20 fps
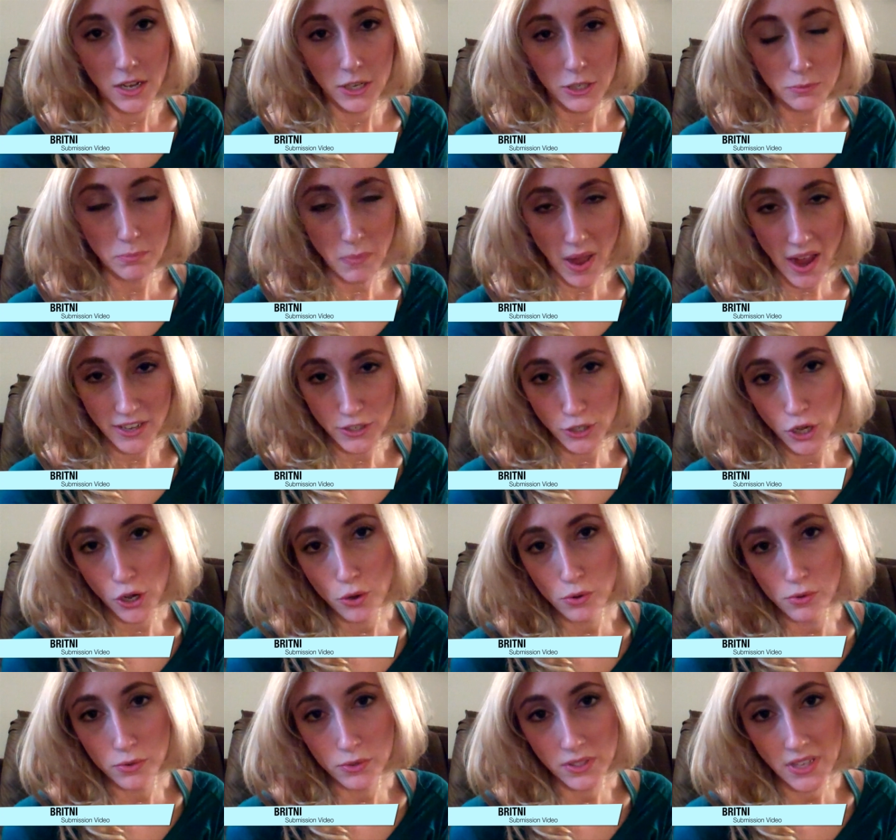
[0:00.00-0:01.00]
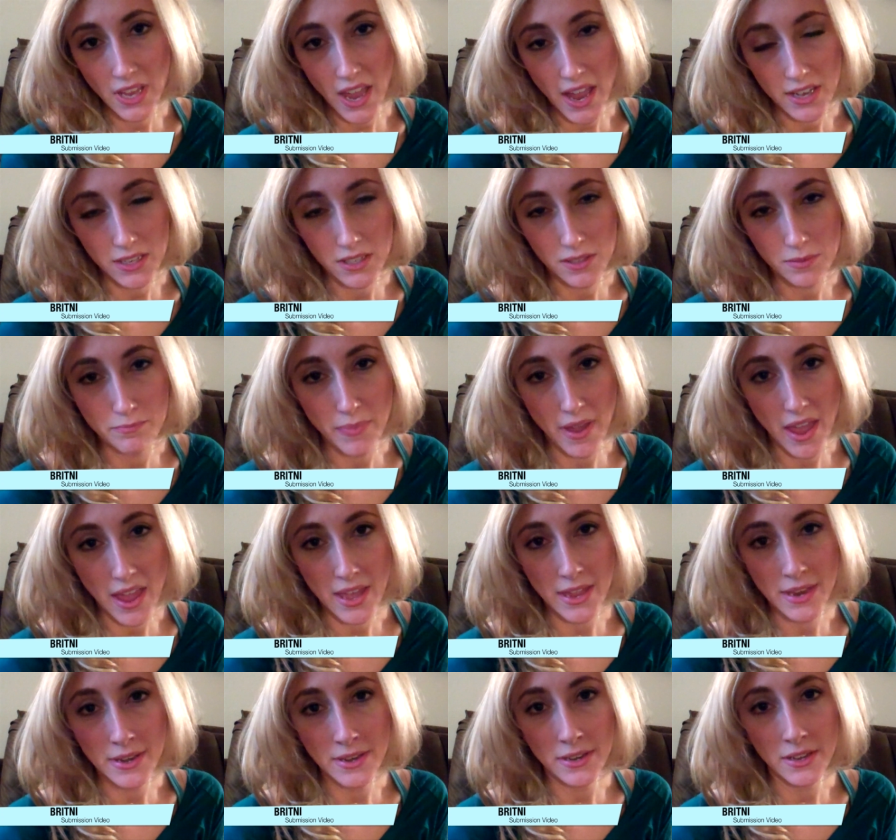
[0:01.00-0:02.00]
My nose has
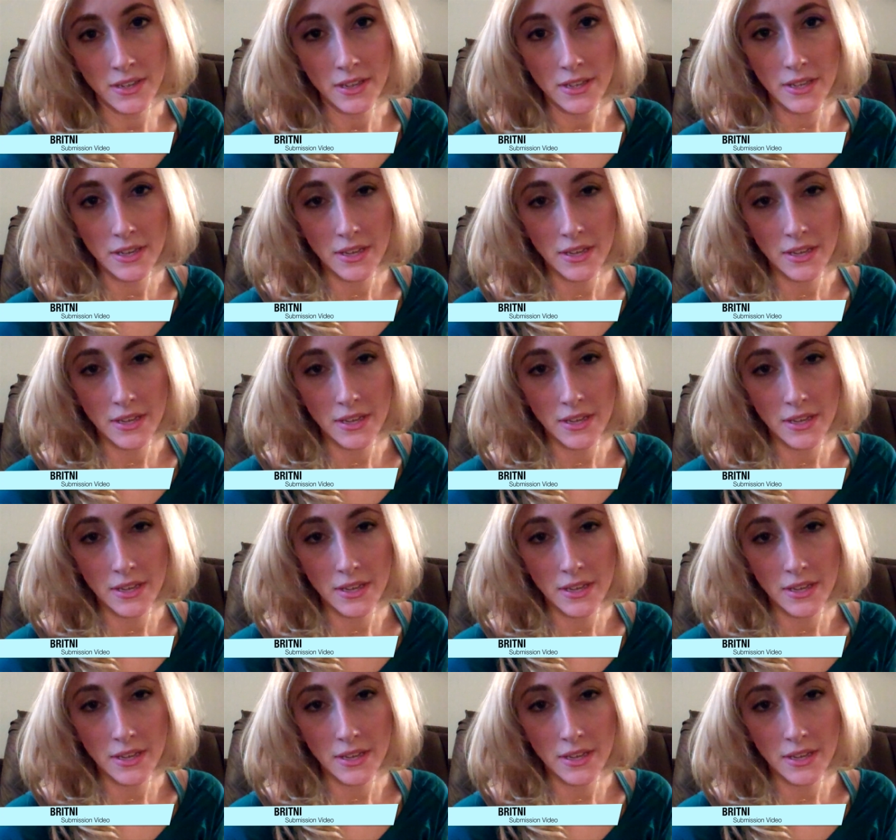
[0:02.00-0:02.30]
been